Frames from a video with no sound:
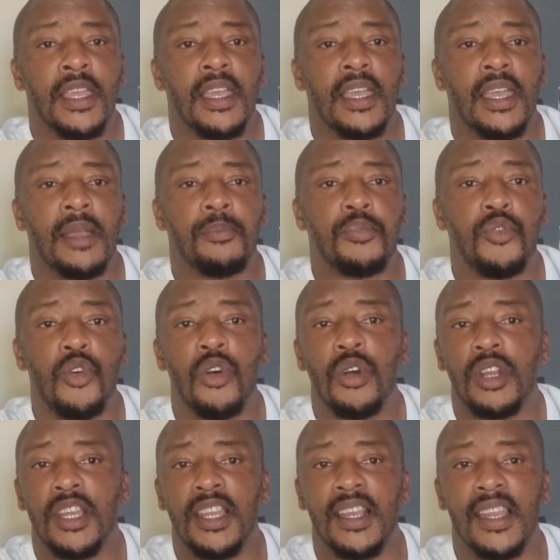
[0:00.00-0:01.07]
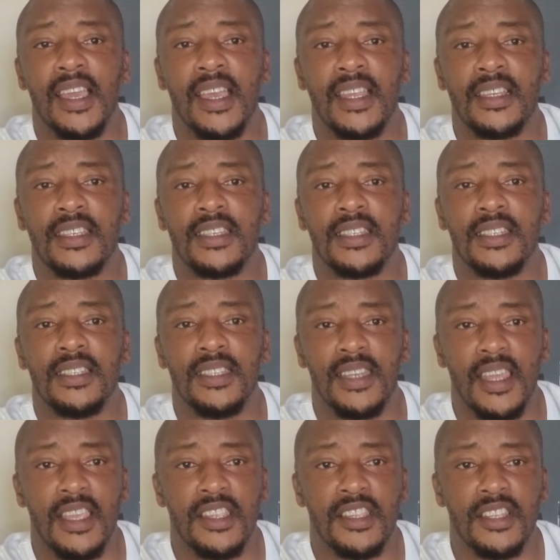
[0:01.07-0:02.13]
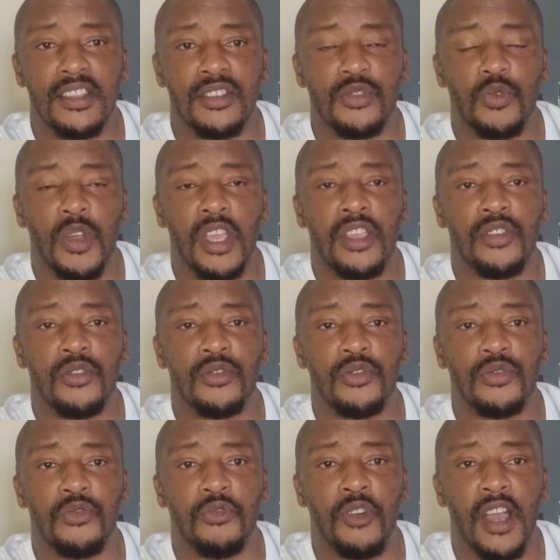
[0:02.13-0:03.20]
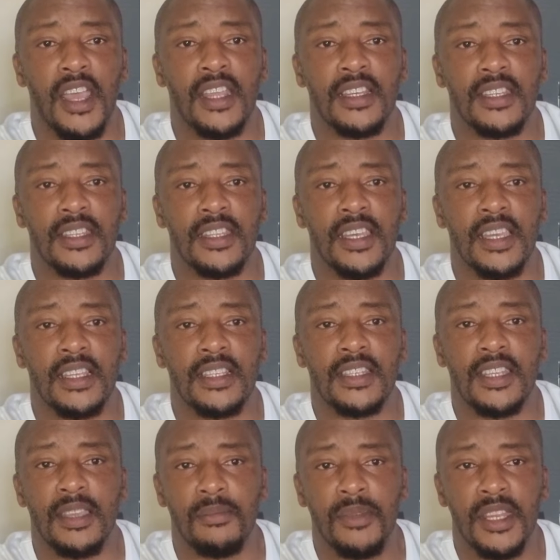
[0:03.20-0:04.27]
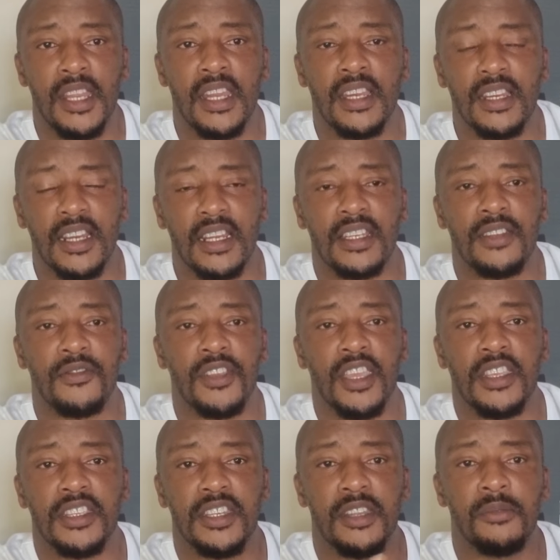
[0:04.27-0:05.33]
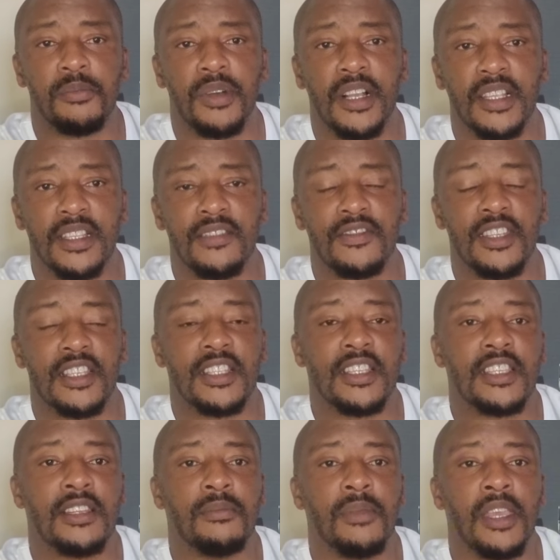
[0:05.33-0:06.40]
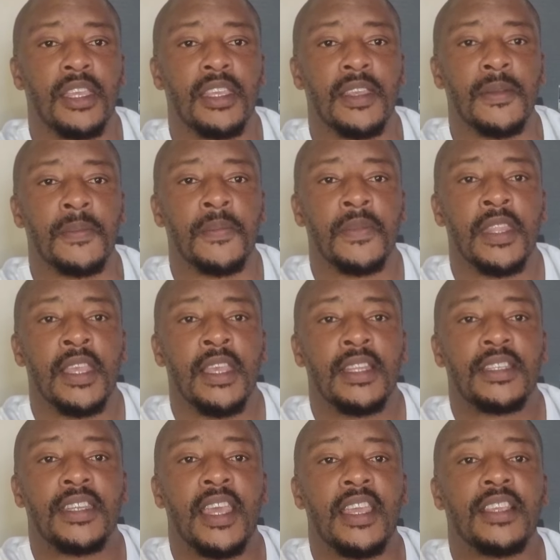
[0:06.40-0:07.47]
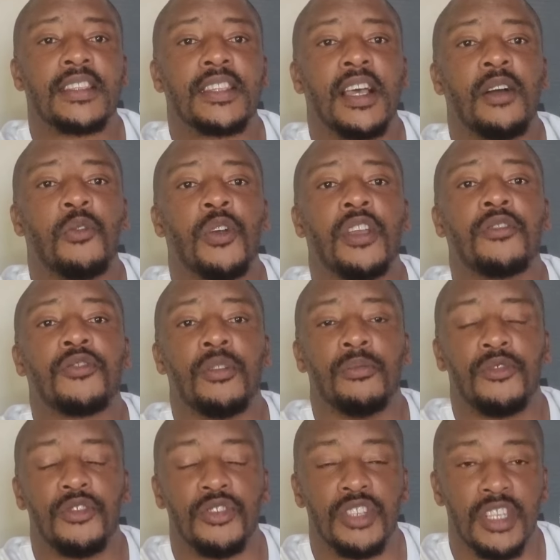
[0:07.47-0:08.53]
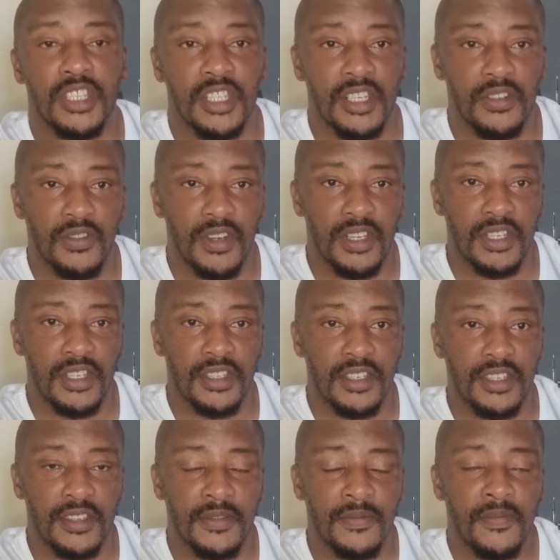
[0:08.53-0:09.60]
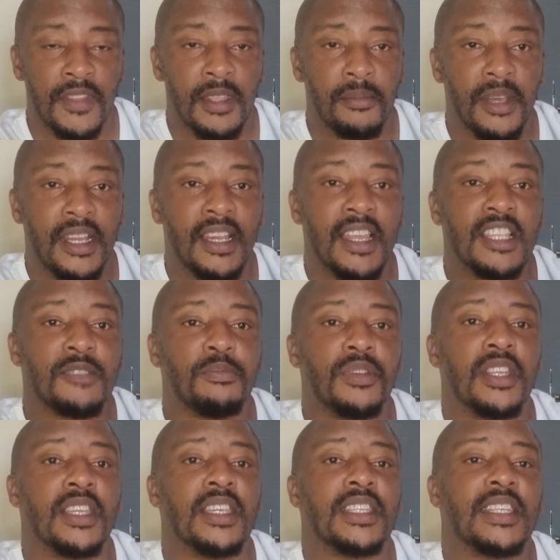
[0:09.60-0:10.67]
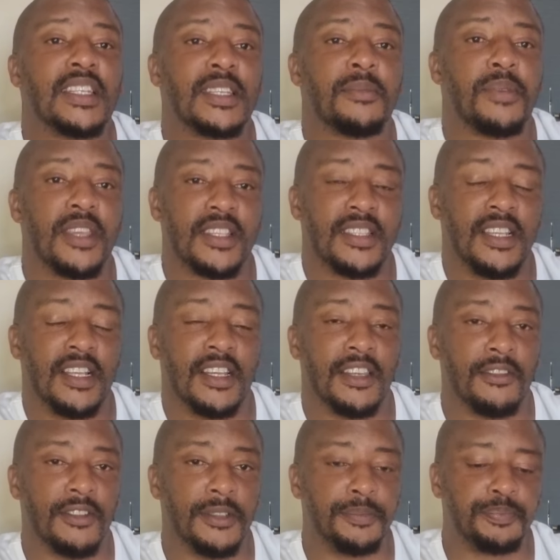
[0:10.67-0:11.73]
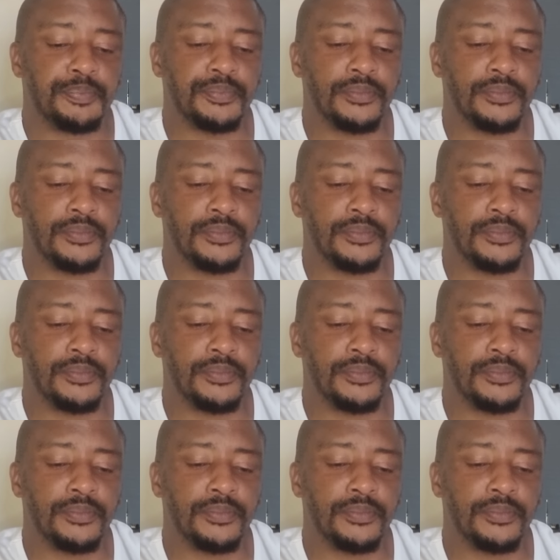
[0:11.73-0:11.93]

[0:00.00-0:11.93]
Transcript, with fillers: uh, poorly led nations where you find that immediate gratification, impulsive decision making takes away from future generations. But let's bring it at a personal level.